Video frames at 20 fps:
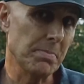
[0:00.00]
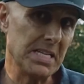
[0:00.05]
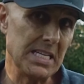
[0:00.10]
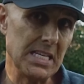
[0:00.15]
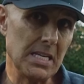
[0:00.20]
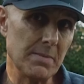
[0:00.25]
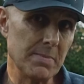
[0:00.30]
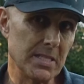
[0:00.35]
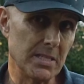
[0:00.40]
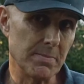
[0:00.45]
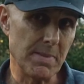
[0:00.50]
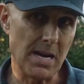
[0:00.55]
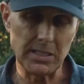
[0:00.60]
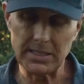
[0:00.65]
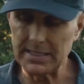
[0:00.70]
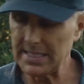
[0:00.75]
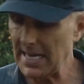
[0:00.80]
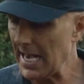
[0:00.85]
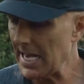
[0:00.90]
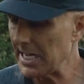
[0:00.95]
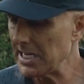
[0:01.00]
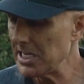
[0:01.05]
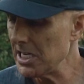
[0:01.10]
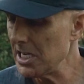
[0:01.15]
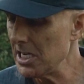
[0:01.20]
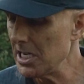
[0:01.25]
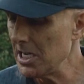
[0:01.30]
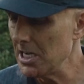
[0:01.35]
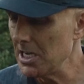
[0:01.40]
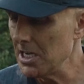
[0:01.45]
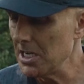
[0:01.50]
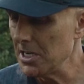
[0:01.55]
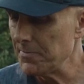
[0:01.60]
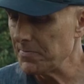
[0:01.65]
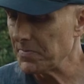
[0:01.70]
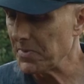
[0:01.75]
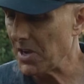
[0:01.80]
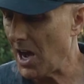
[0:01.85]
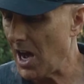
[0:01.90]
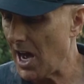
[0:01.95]
Medium is about 10.
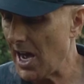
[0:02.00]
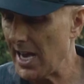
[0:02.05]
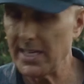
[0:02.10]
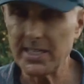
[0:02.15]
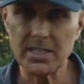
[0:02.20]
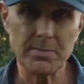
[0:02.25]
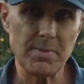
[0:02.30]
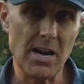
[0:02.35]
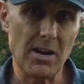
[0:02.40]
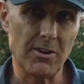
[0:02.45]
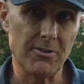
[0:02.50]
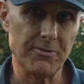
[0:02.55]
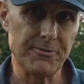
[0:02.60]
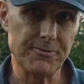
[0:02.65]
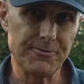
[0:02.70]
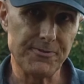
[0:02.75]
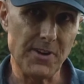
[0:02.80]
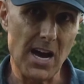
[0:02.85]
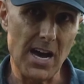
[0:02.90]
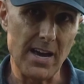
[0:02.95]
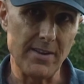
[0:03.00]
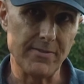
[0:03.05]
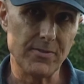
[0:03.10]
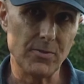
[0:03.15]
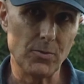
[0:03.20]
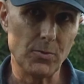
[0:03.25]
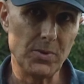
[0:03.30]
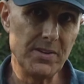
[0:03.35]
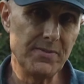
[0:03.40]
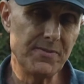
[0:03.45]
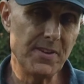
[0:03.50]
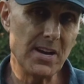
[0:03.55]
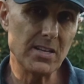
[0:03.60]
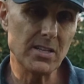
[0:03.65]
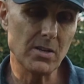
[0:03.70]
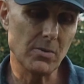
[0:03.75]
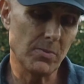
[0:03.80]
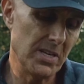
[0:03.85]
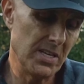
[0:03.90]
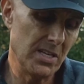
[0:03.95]
High is about 5. We found
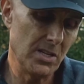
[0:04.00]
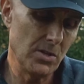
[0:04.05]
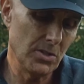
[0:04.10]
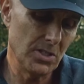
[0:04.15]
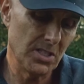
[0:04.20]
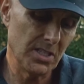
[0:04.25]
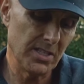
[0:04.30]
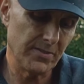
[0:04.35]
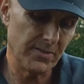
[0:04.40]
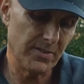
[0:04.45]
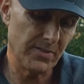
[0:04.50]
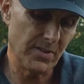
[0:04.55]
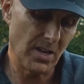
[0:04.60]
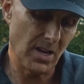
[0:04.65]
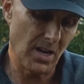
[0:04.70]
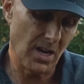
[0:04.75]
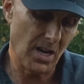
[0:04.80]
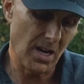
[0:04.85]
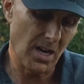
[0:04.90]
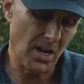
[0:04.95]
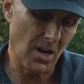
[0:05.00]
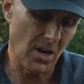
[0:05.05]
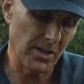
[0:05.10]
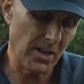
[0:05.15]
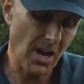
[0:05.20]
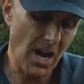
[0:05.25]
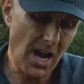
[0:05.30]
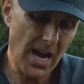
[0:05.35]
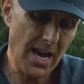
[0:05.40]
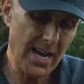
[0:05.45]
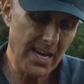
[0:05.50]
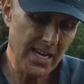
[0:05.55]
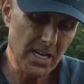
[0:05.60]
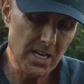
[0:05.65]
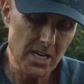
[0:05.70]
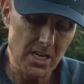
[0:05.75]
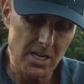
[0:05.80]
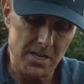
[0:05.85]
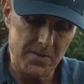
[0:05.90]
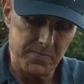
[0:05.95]
that we used it on high
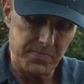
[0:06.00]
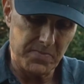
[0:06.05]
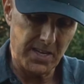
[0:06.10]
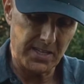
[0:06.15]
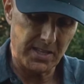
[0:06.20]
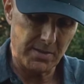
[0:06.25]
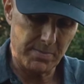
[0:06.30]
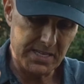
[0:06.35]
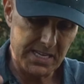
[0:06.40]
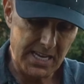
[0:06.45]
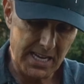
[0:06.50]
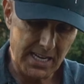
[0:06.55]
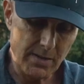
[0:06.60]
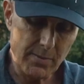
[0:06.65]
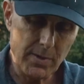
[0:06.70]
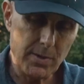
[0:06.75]
at the beginning.